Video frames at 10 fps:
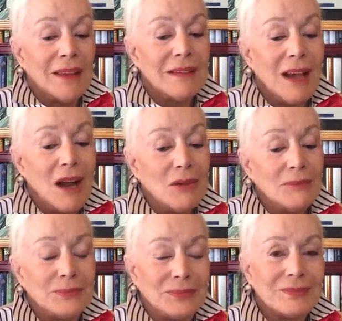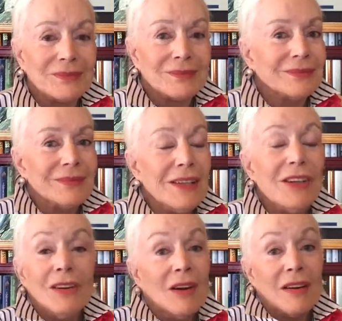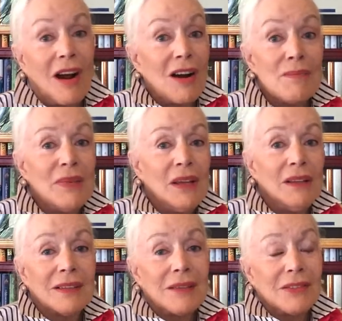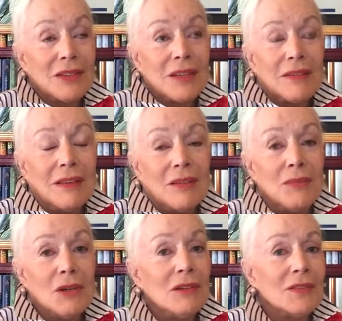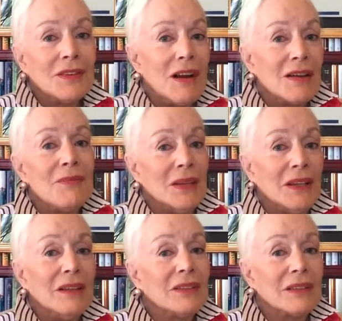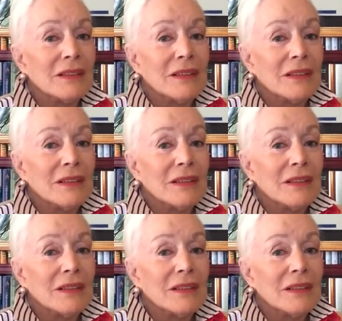So, an arm piece. That was a beautiful arm piece.